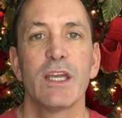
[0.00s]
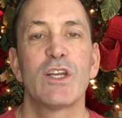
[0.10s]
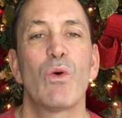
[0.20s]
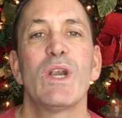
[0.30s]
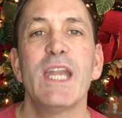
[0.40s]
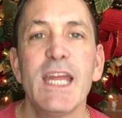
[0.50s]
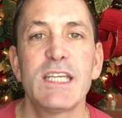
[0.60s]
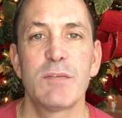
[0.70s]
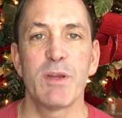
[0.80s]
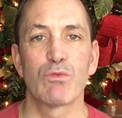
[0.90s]
You don't
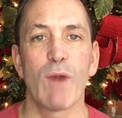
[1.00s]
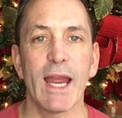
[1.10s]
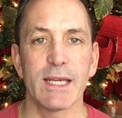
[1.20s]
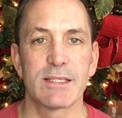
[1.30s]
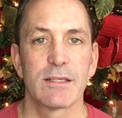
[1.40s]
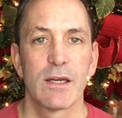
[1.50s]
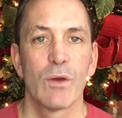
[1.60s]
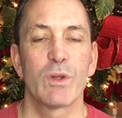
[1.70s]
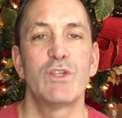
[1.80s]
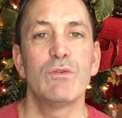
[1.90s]
need to be right.
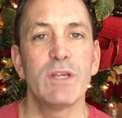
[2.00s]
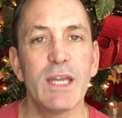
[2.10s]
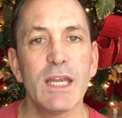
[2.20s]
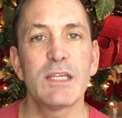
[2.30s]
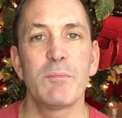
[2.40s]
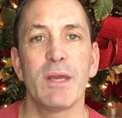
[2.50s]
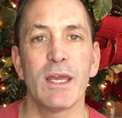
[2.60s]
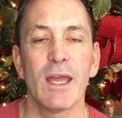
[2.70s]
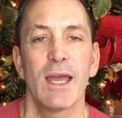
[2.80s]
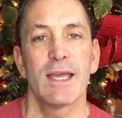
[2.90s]
What you need to
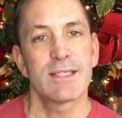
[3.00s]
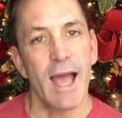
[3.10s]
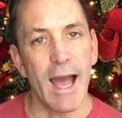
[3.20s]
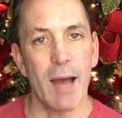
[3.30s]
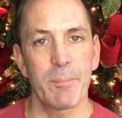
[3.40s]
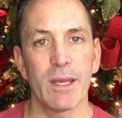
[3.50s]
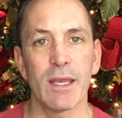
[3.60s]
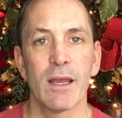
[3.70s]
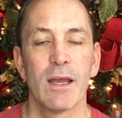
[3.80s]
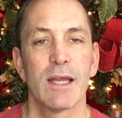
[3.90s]
be is
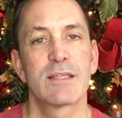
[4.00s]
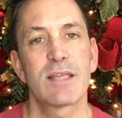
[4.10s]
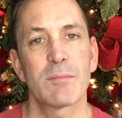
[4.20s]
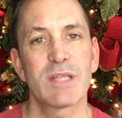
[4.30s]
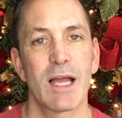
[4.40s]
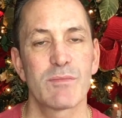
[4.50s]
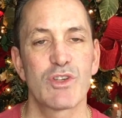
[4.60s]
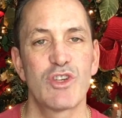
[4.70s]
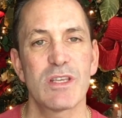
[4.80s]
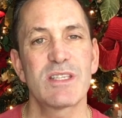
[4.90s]
happy. And sometimes
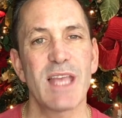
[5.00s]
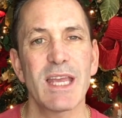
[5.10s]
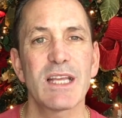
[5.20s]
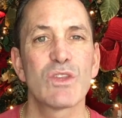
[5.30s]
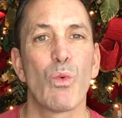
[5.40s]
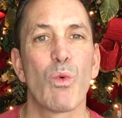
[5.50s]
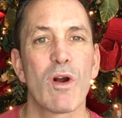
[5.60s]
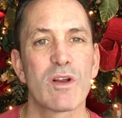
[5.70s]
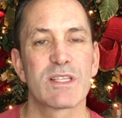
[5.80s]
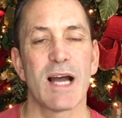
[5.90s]
just saying the
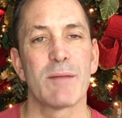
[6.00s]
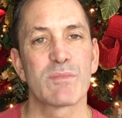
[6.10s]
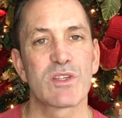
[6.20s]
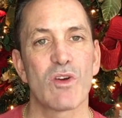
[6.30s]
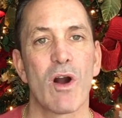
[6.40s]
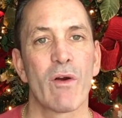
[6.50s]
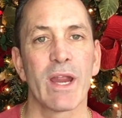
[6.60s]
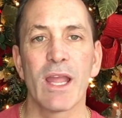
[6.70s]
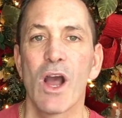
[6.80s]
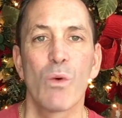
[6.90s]
words, I'm
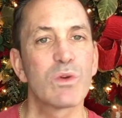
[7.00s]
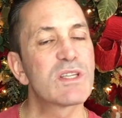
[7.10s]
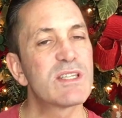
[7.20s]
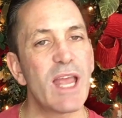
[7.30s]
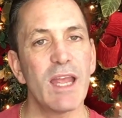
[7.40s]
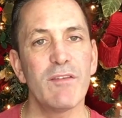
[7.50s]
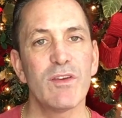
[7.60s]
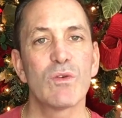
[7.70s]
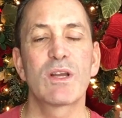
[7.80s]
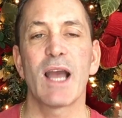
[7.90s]
sorry, will save
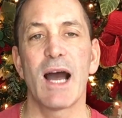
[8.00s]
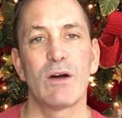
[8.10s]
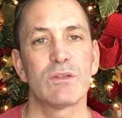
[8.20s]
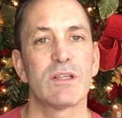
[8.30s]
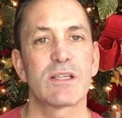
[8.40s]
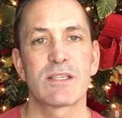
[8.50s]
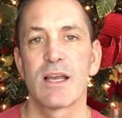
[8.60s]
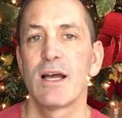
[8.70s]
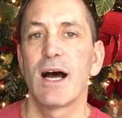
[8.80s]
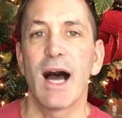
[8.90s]
you countless
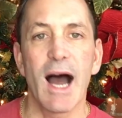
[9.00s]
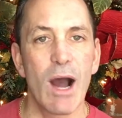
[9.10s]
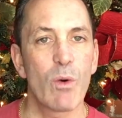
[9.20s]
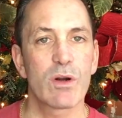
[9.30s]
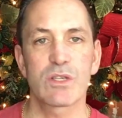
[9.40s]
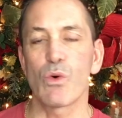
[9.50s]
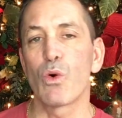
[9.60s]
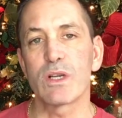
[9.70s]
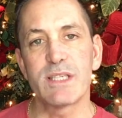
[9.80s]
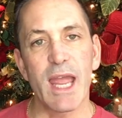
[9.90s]
hours
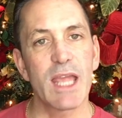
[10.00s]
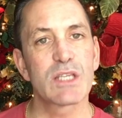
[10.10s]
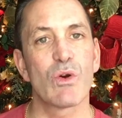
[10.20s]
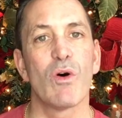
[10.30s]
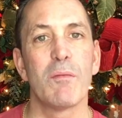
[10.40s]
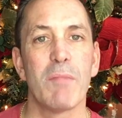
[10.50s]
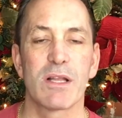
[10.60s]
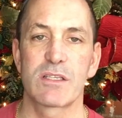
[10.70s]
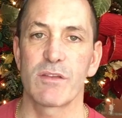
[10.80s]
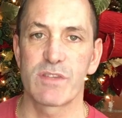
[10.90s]
or days or
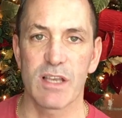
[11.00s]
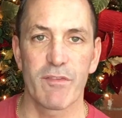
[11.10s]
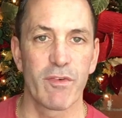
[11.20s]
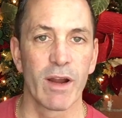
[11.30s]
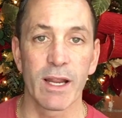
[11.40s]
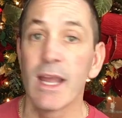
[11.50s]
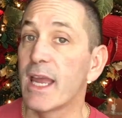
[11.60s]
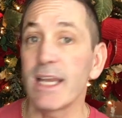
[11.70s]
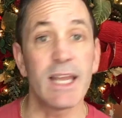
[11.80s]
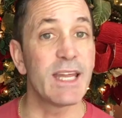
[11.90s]
months of suffering.
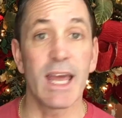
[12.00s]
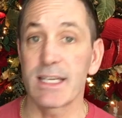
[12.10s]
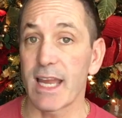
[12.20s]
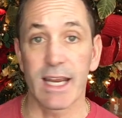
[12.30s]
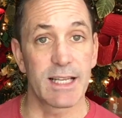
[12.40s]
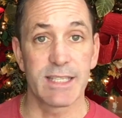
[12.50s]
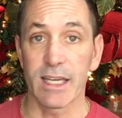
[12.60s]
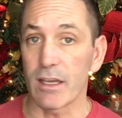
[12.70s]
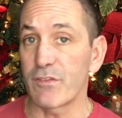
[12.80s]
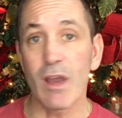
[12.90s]
And in the end, I got to tell
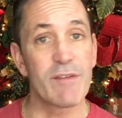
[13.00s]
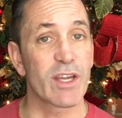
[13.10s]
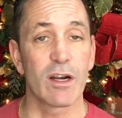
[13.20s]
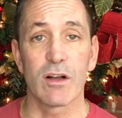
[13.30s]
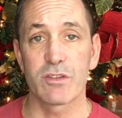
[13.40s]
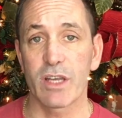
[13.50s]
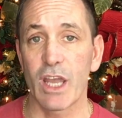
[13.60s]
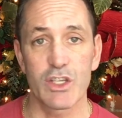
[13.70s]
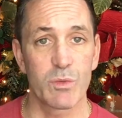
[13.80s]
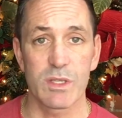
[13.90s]
you, if you're having an
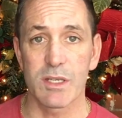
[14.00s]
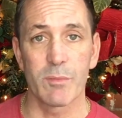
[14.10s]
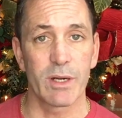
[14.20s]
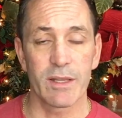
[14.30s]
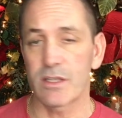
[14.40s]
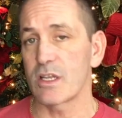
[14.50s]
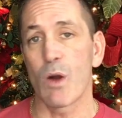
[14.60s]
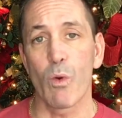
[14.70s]
altercation with somebody that's not